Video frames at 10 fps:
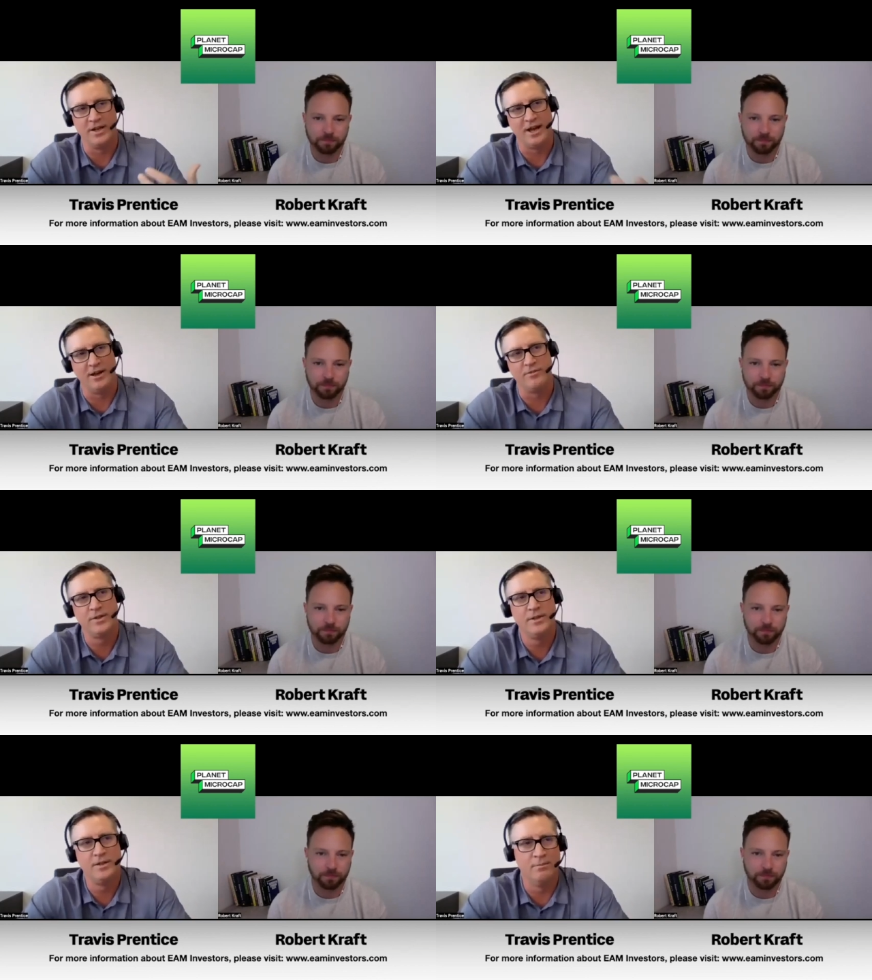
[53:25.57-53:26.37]
Speaker 1: have
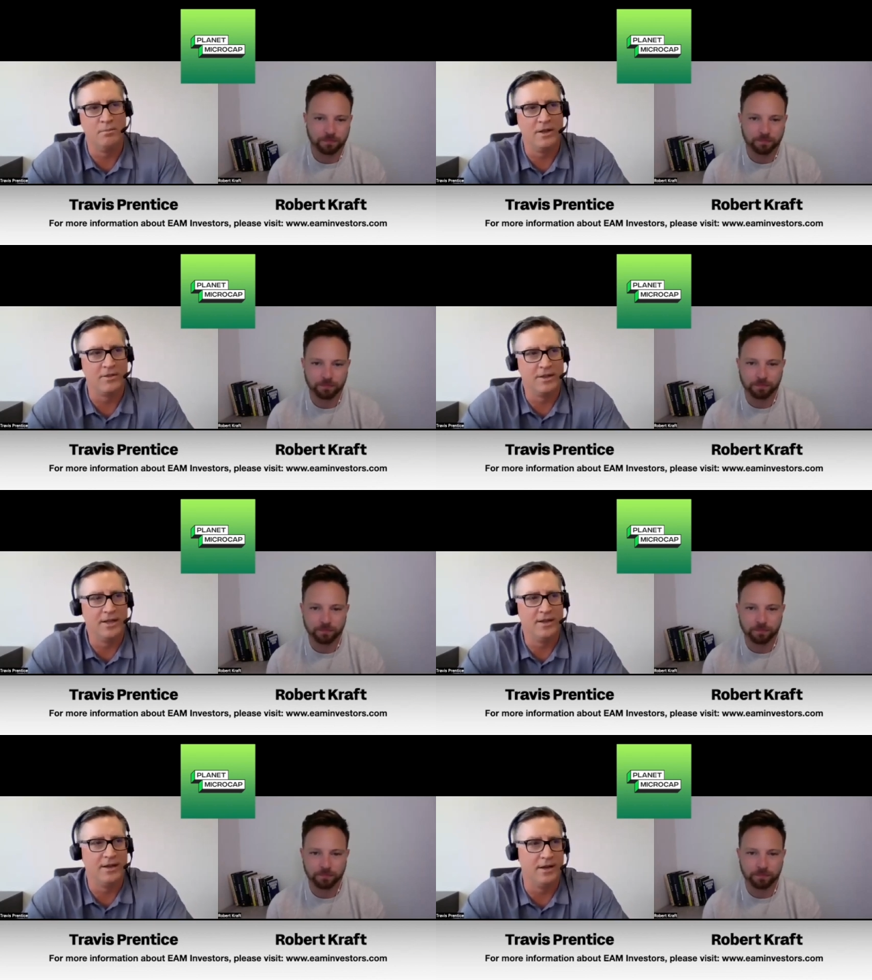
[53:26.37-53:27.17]

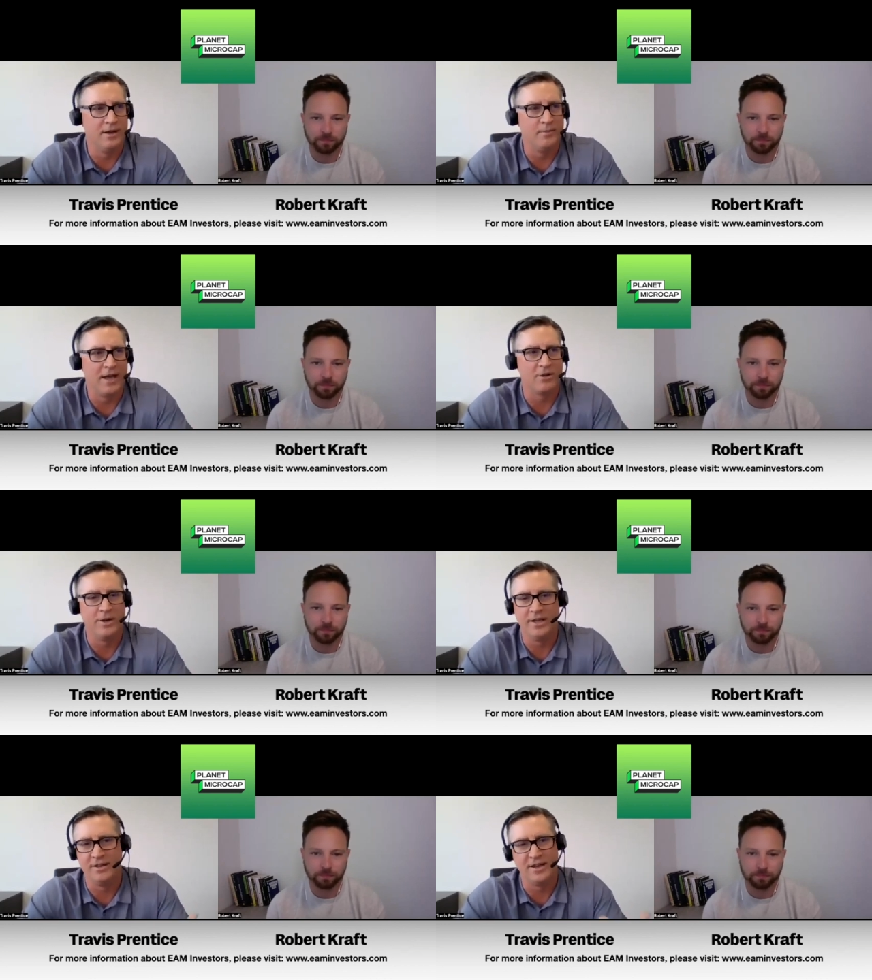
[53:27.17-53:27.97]
monthly um
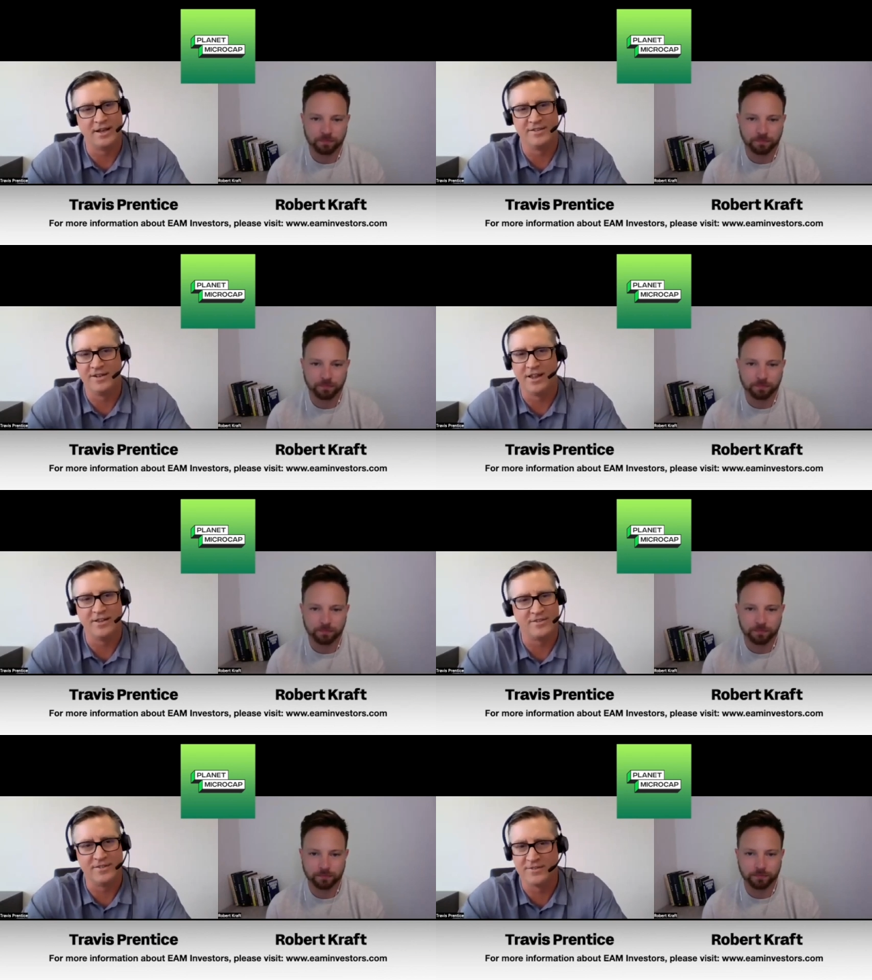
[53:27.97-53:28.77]
equity index
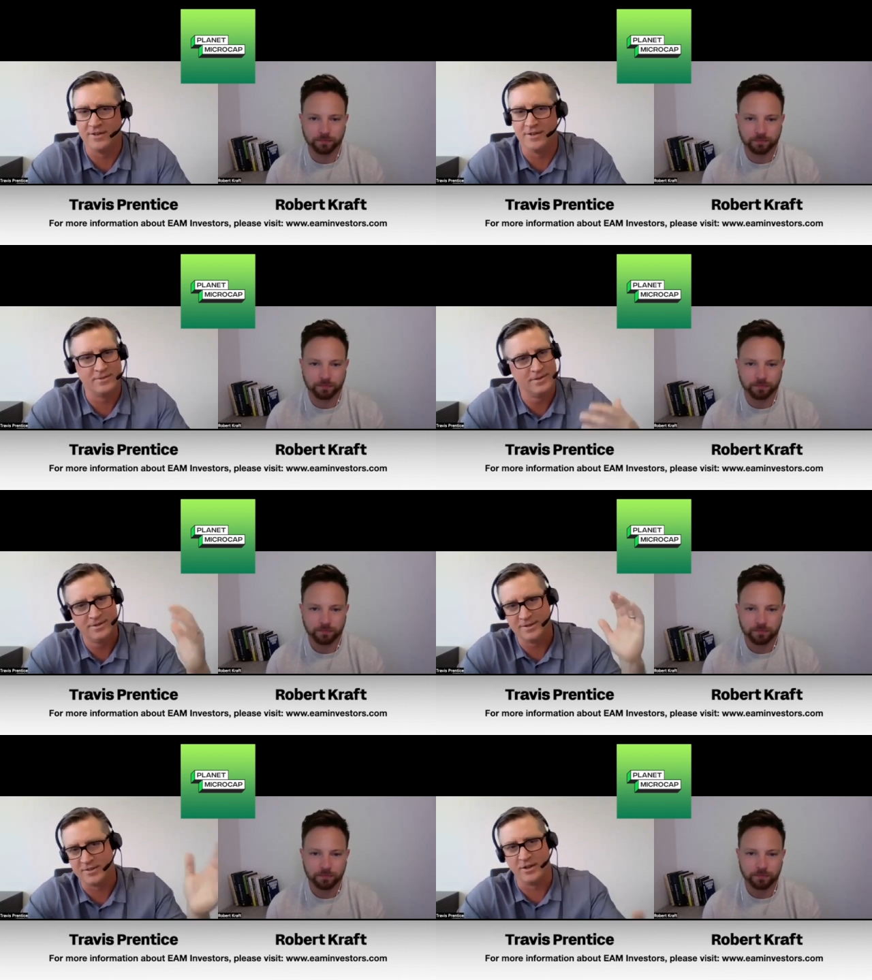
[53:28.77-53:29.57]
analysis. So,
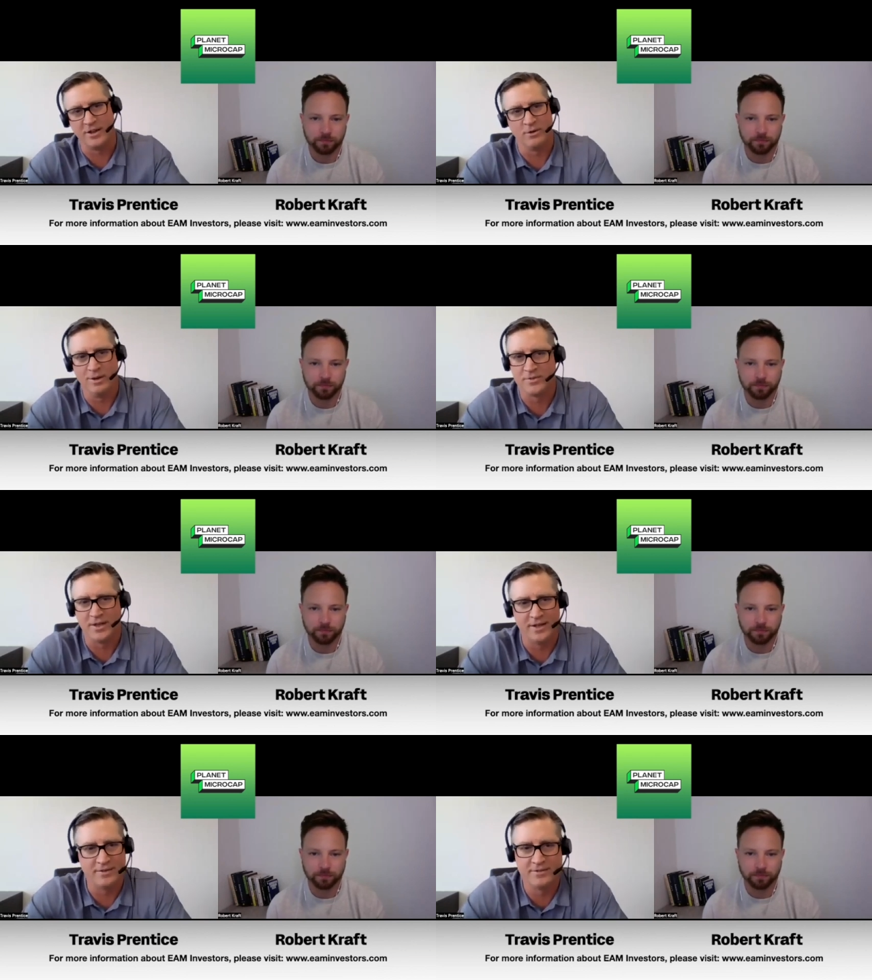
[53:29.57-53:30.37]
it's all on our
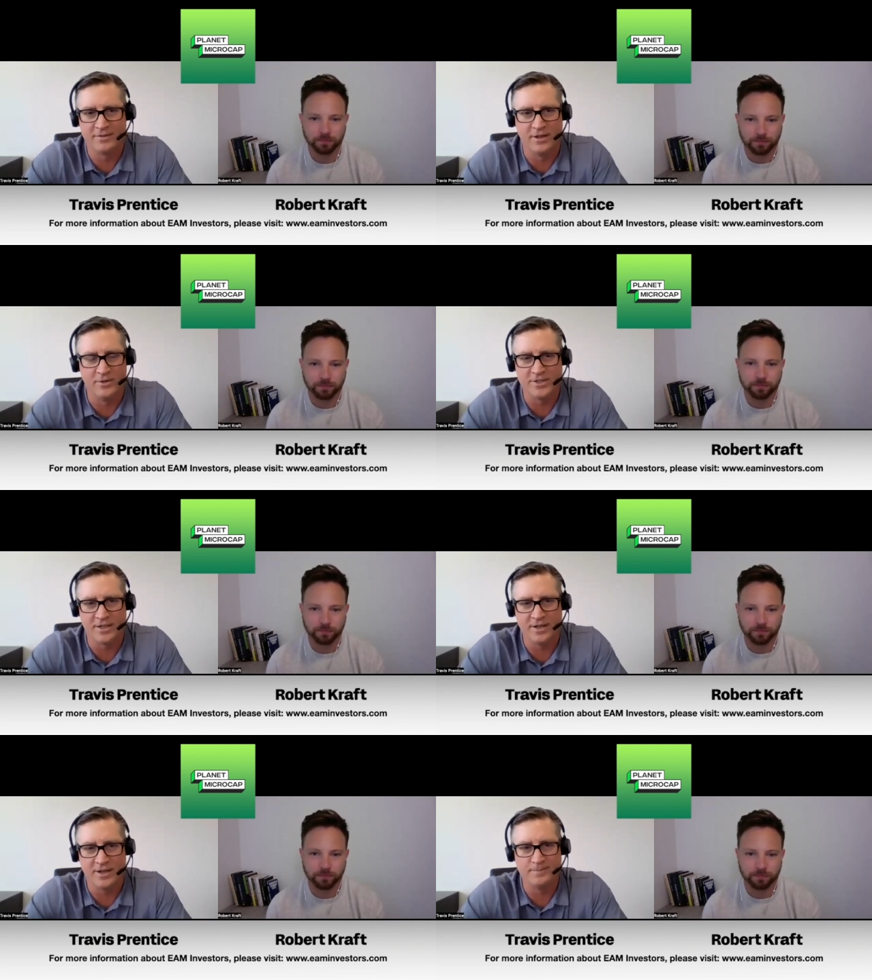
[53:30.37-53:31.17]
website. Go and
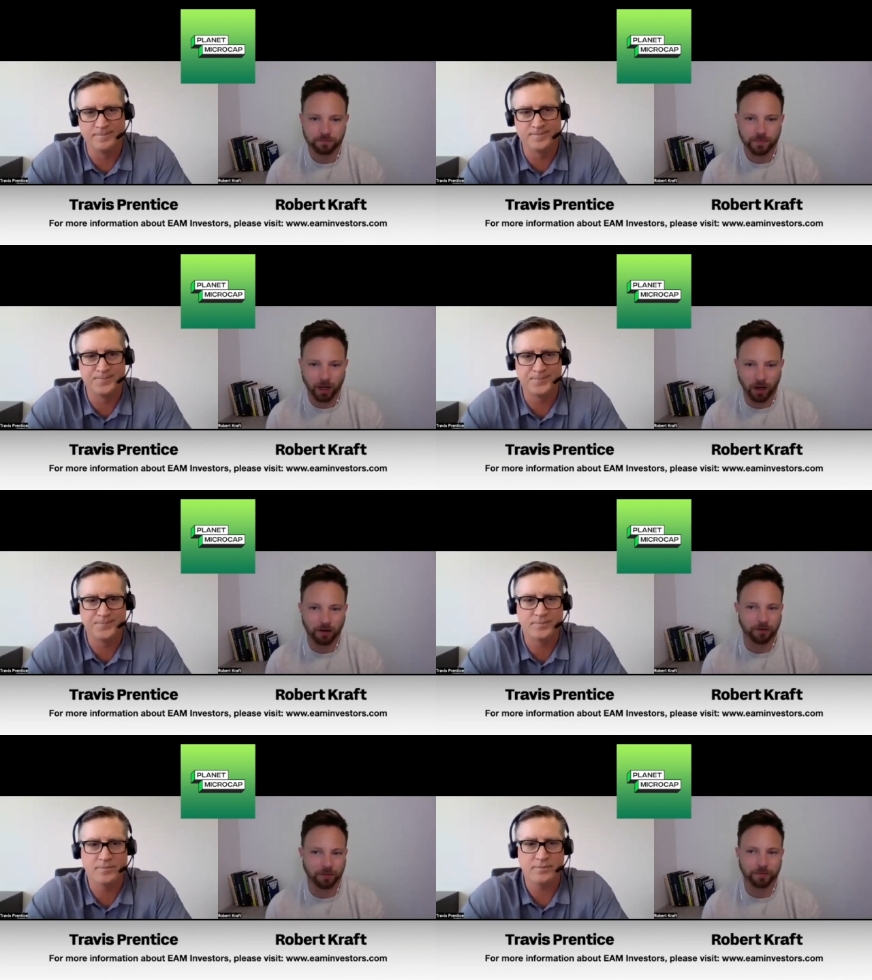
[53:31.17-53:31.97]
check it out.
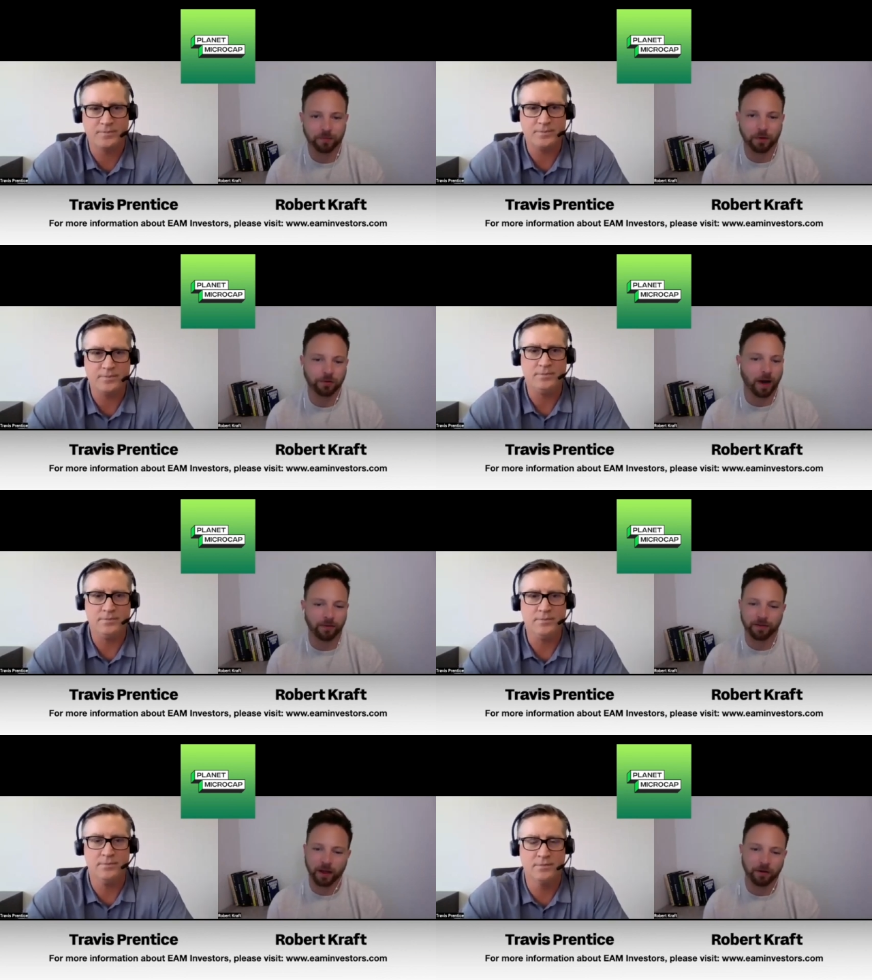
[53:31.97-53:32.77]
Speaker 2: Awesome. Well,
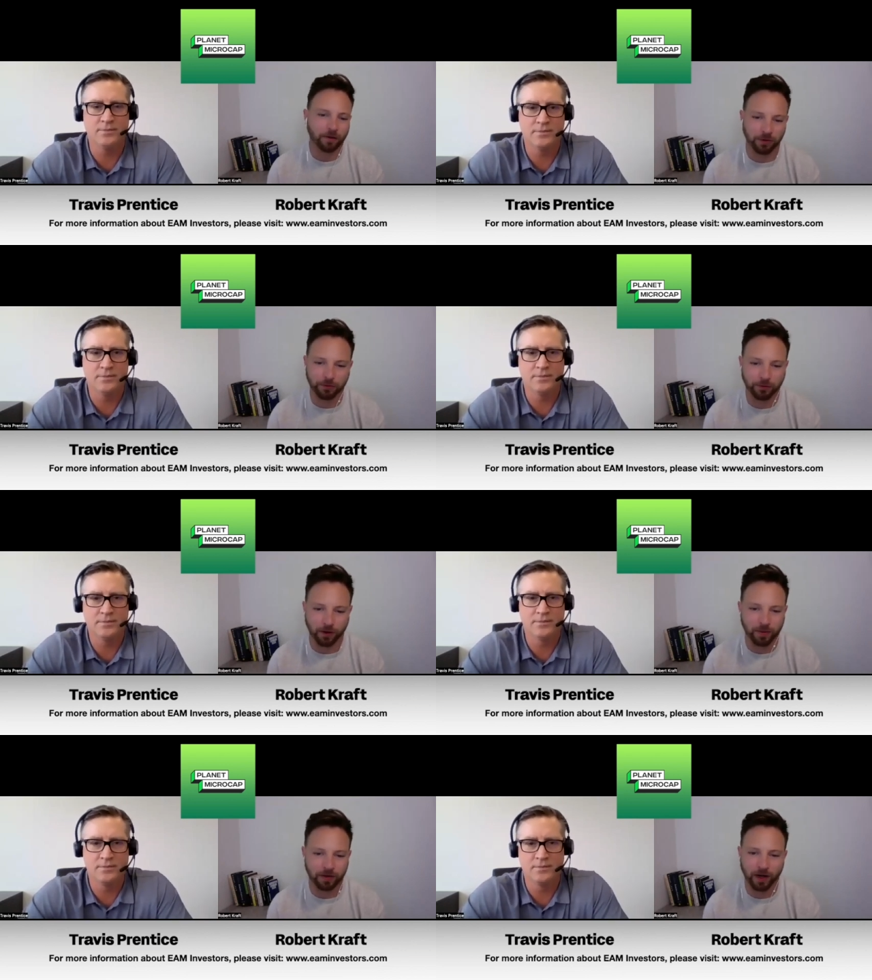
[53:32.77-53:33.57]
Travis, thank you so much for
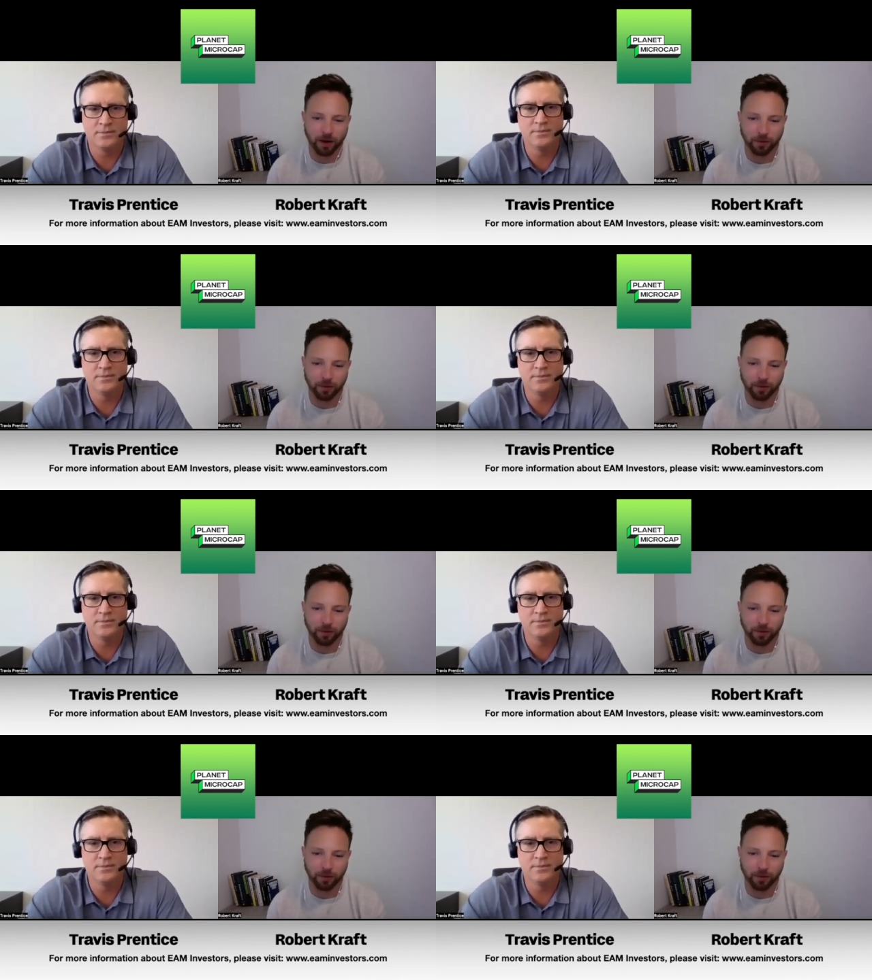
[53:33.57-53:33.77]
joining me today.